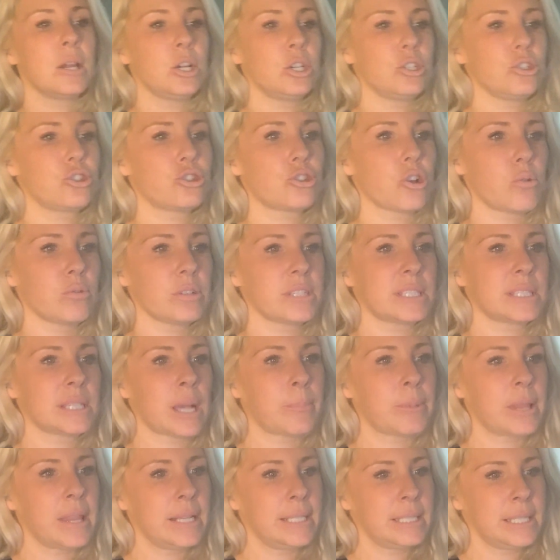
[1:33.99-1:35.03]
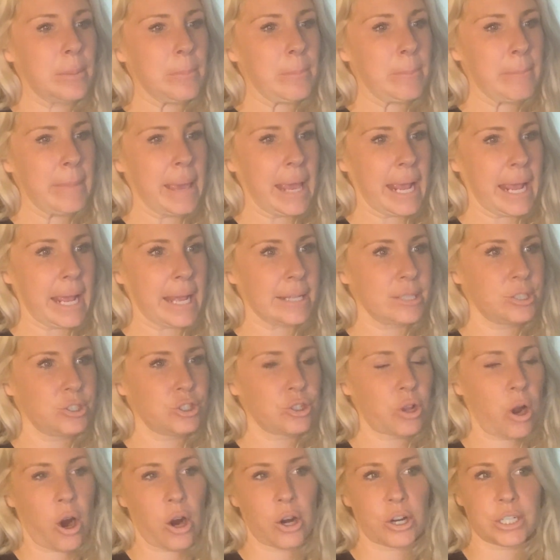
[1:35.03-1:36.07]
So some of the demands
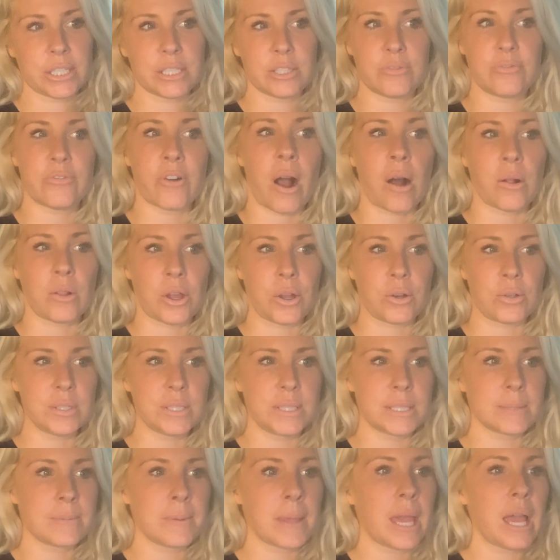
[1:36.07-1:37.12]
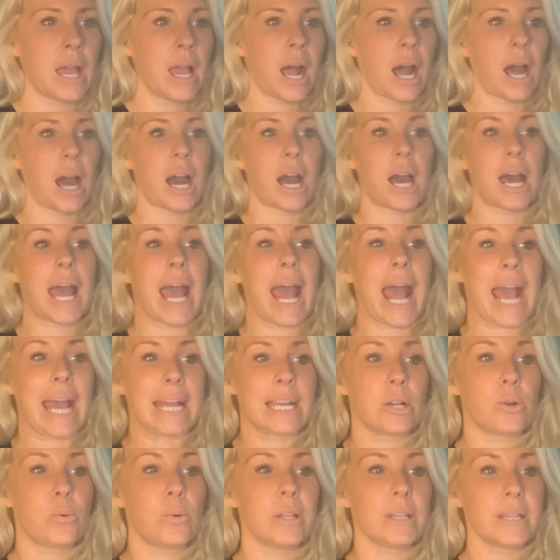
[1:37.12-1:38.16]
are as follows.
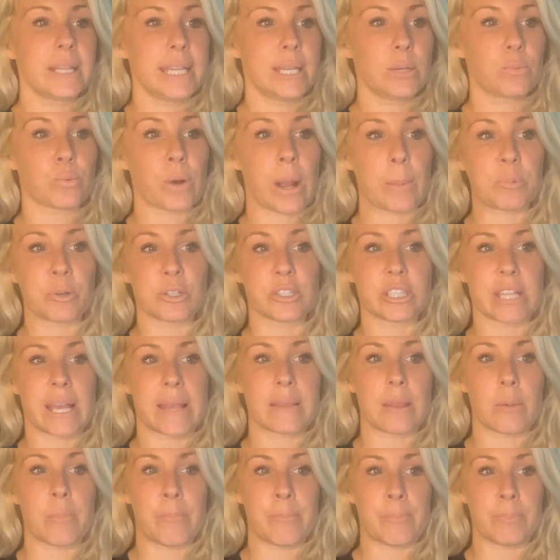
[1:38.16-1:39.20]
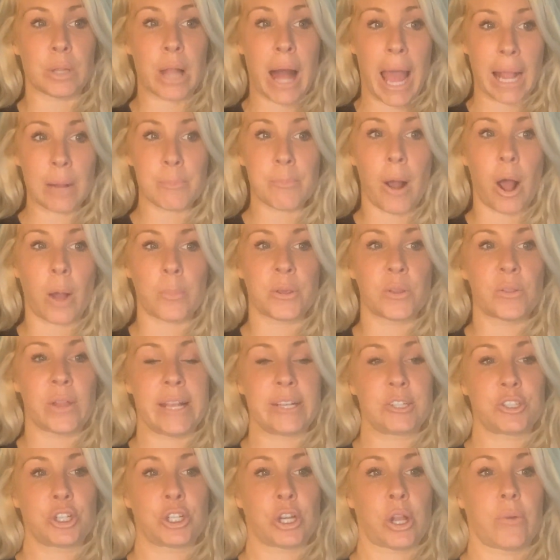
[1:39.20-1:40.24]
Adequately represent the Black
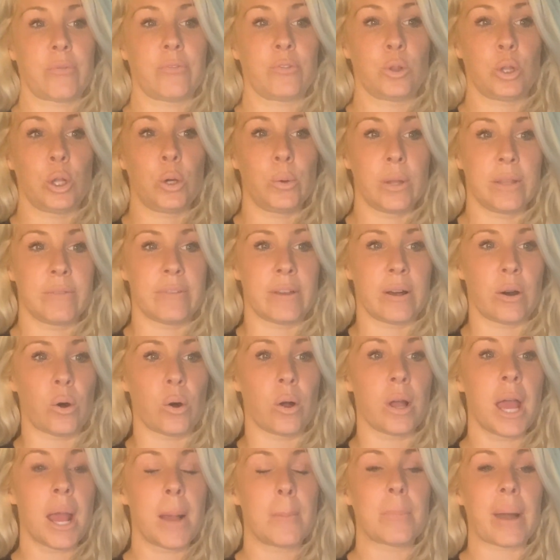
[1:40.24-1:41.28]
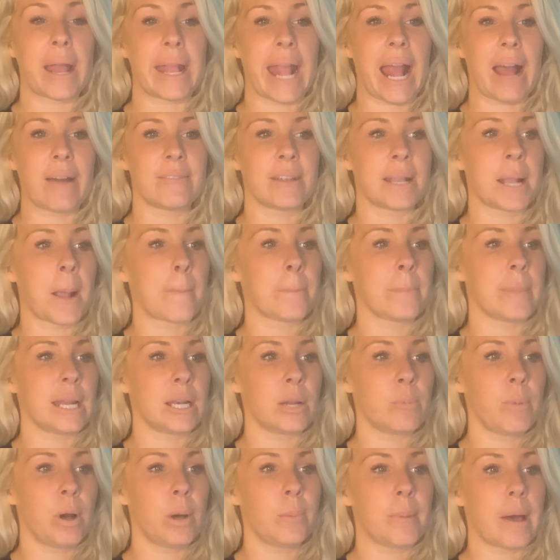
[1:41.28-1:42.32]
population of Louisville by having a
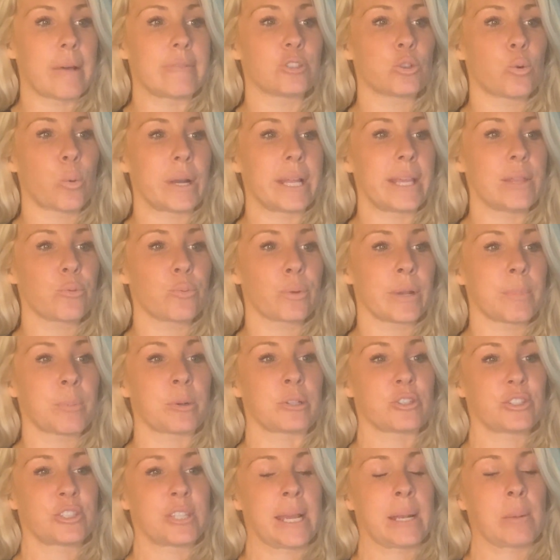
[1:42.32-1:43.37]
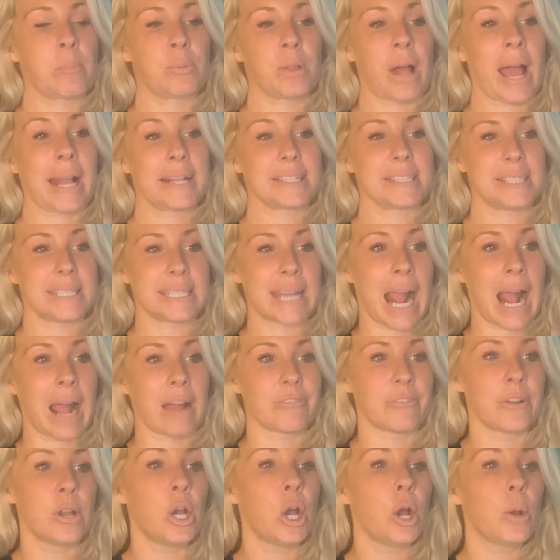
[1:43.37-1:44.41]
minimum of 23% Black
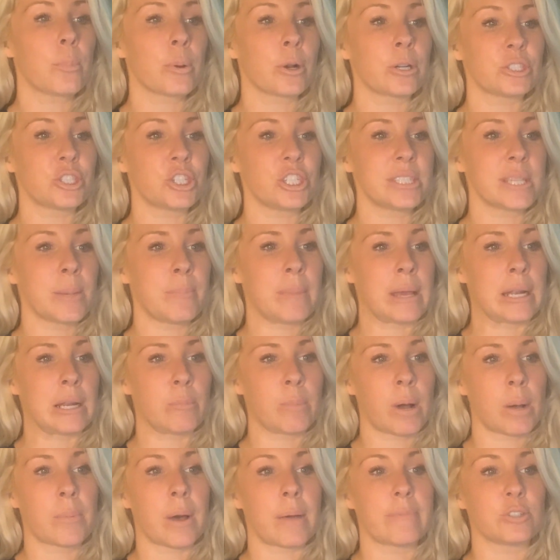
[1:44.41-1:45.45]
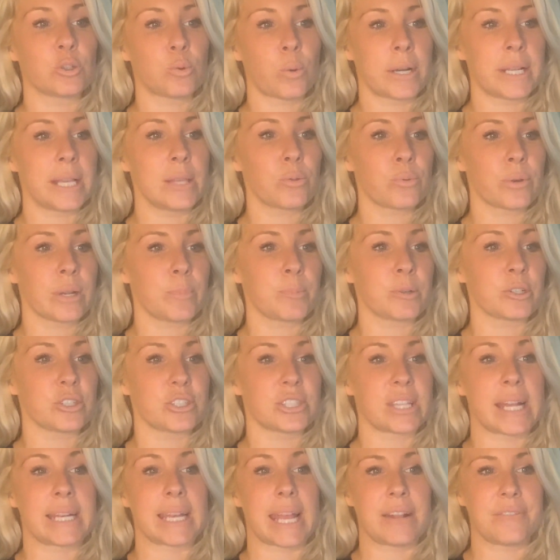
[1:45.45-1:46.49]
staff. Purchase a minimum of
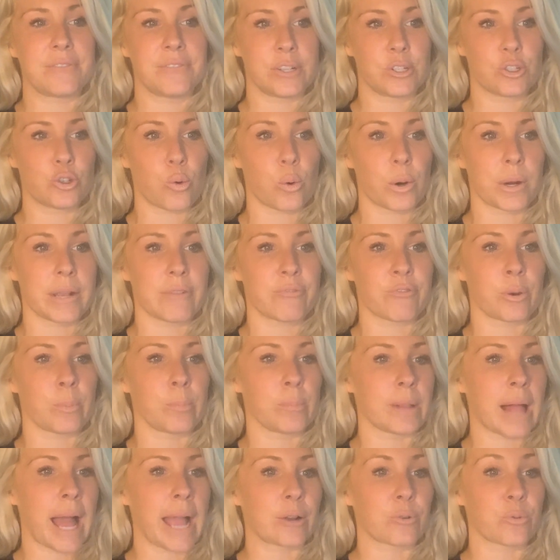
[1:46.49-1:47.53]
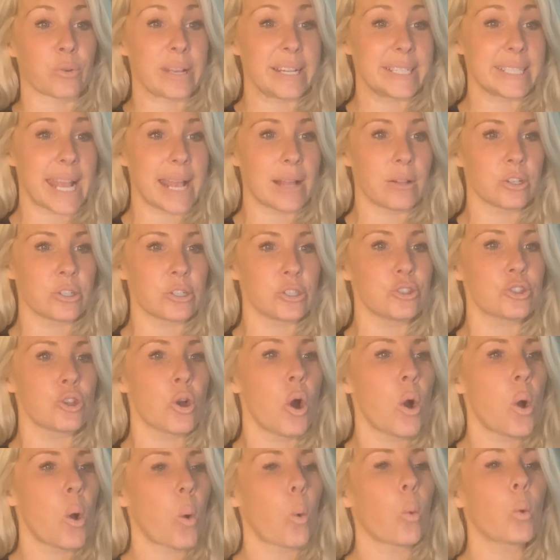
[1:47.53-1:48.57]
23% inventory from Black retailers,
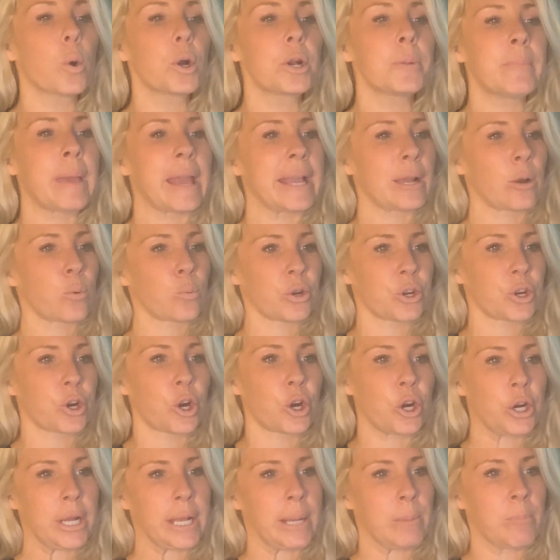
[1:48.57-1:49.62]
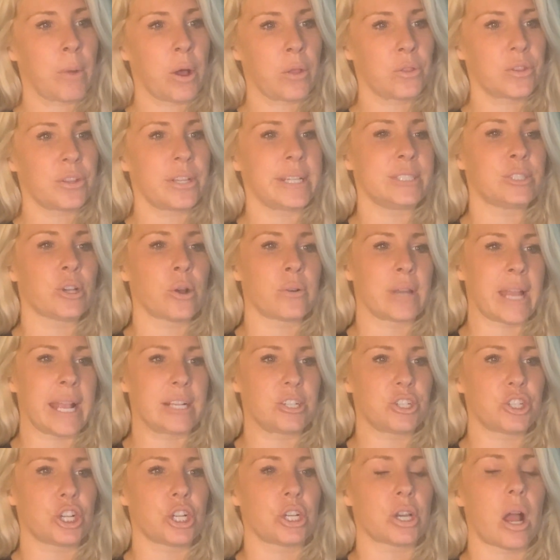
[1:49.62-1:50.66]
or make a recurring monthly
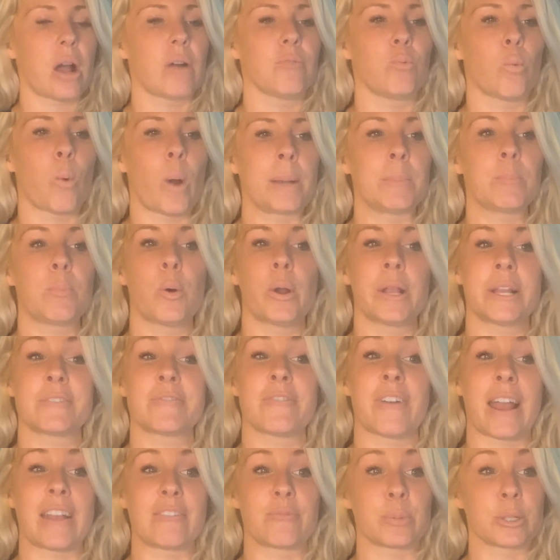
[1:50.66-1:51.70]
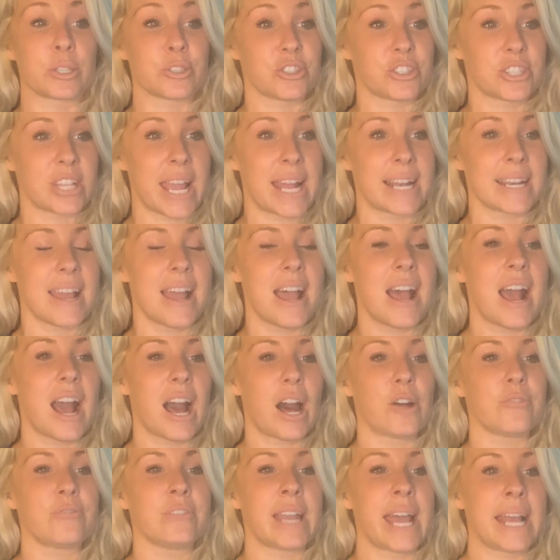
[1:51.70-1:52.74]
donation of 1.5%
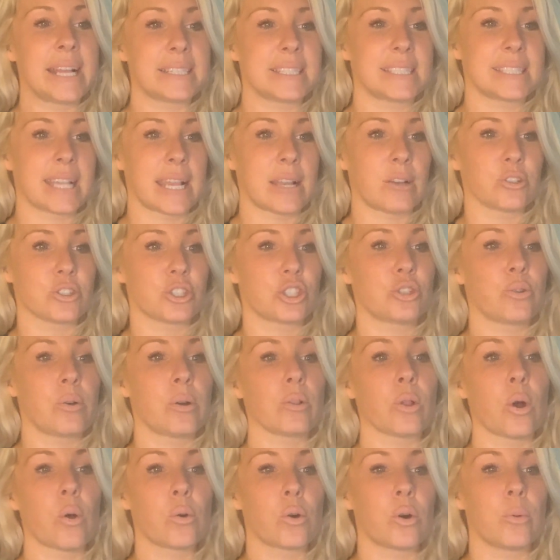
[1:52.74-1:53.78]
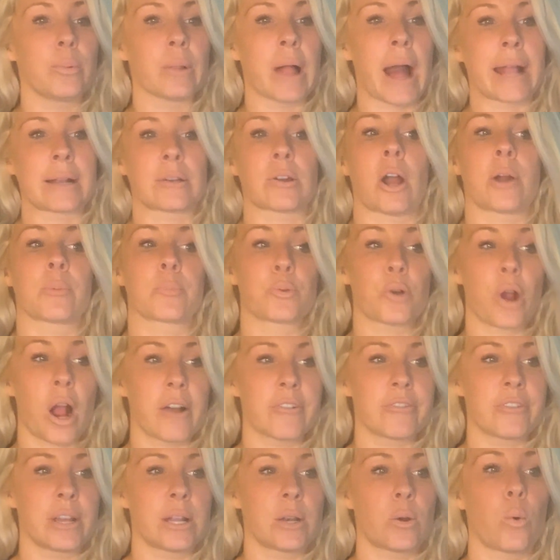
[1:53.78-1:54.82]
of net sales to a local Black
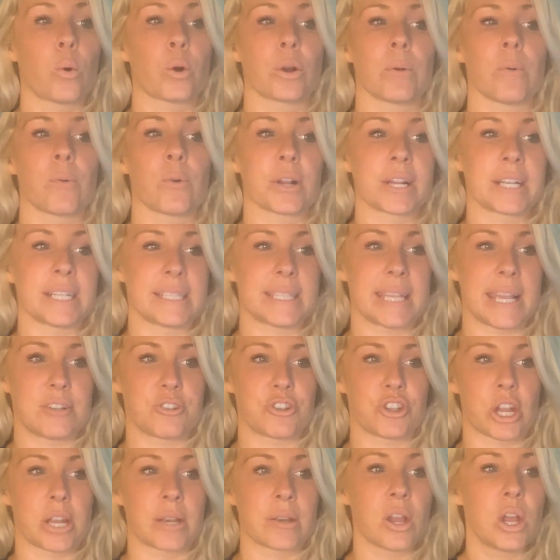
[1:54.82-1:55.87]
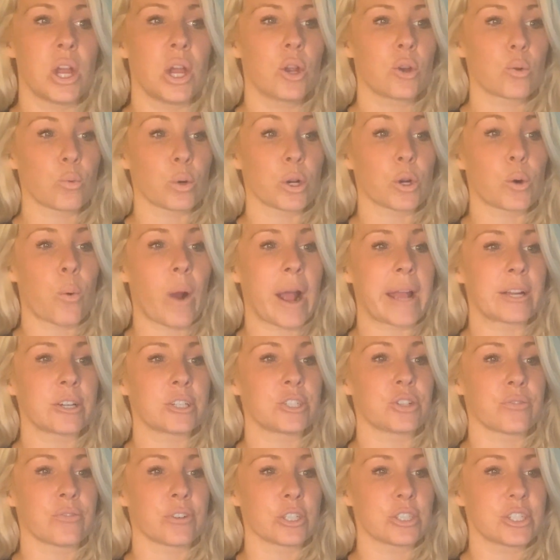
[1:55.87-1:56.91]
nonprofit or organization. Require
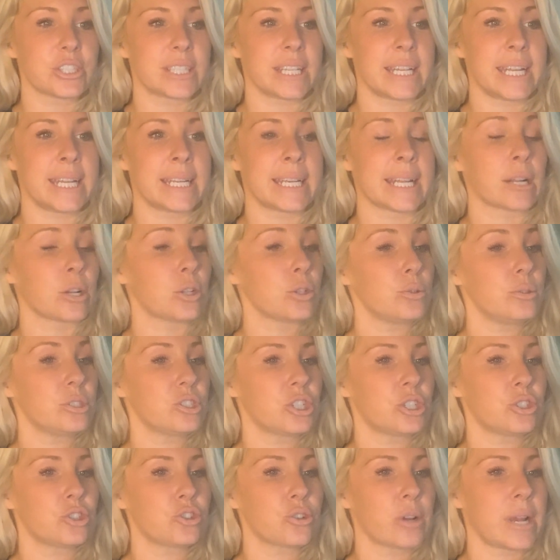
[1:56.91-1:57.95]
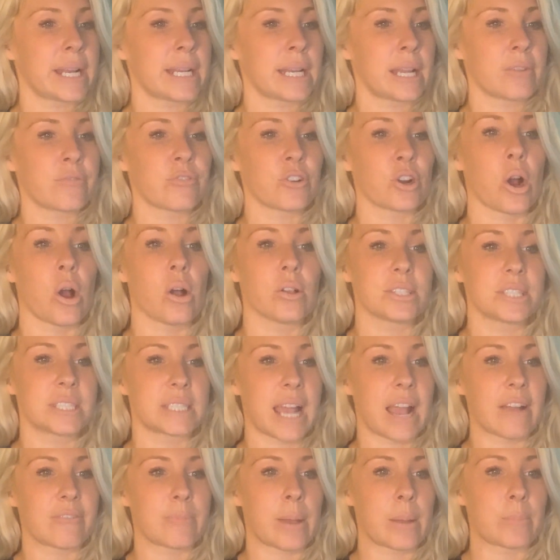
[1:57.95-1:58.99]
diversity and inclusion training for all
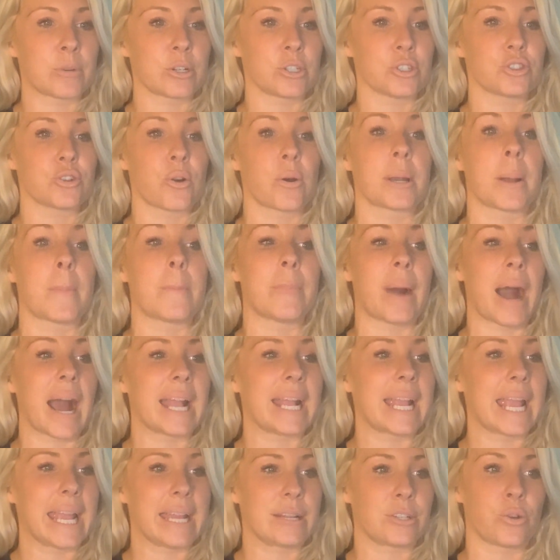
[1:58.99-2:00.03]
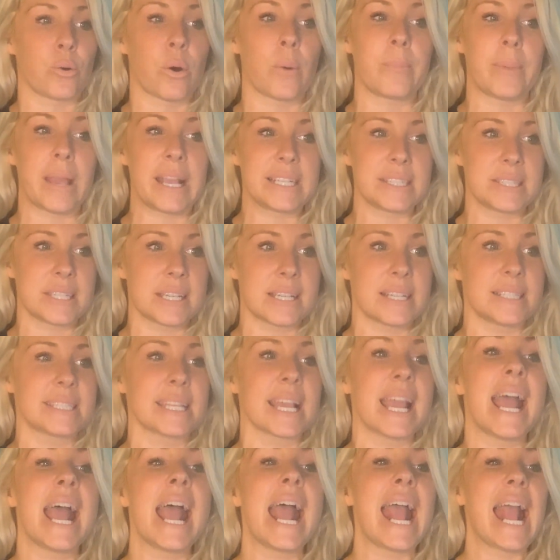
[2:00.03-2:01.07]
staff members on a biannual basis,
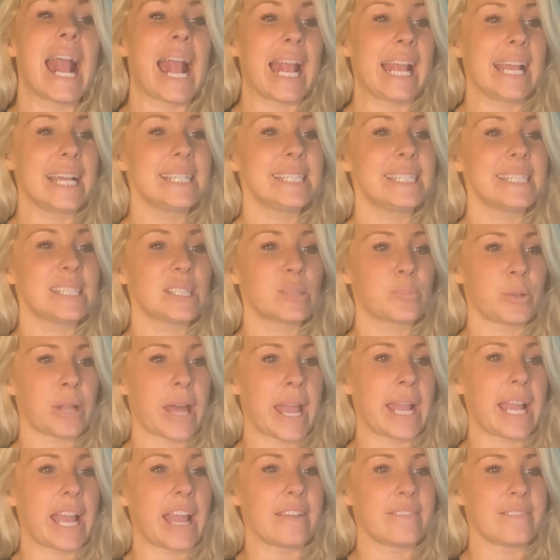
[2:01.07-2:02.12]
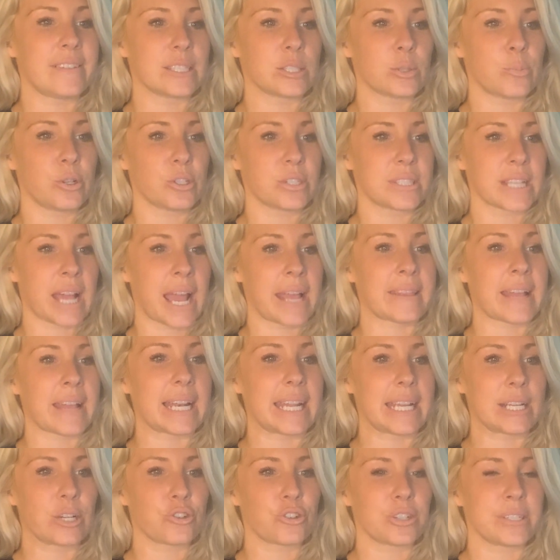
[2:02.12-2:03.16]
and display a visible sign
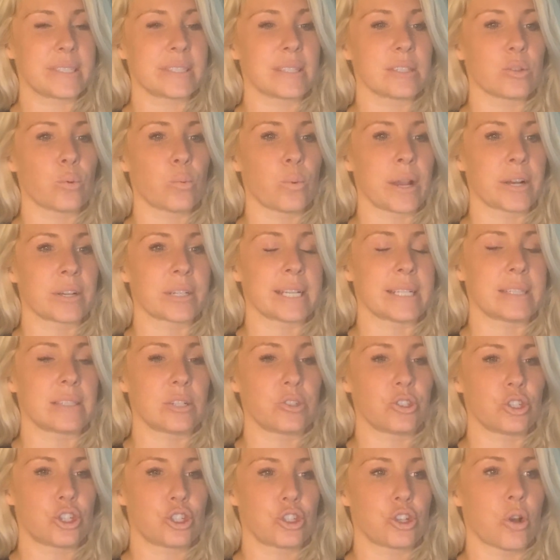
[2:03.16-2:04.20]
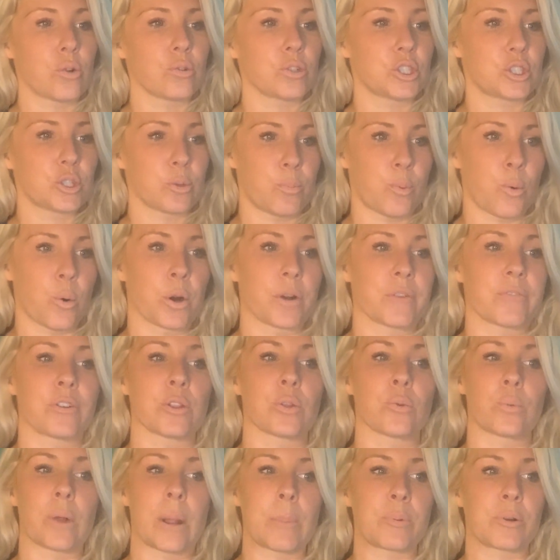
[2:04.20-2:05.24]
increases awareness and shows support for
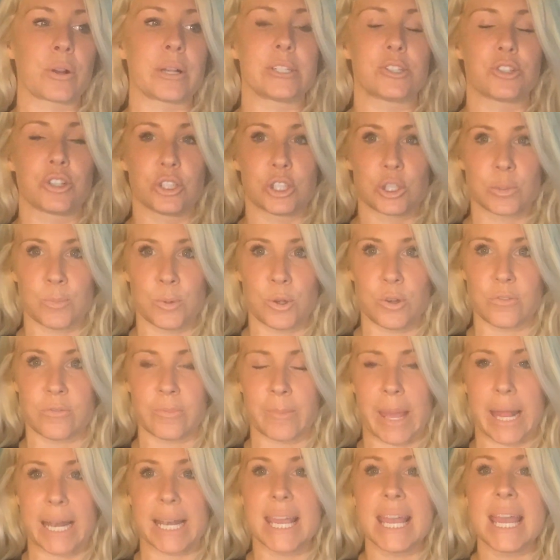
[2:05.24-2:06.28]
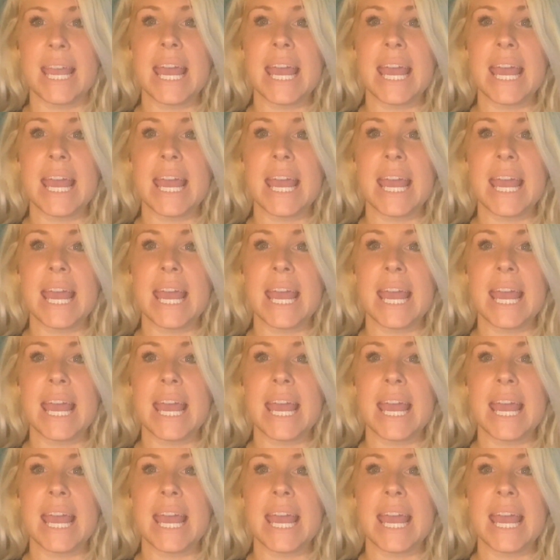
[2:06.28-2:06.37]
the reparations movement.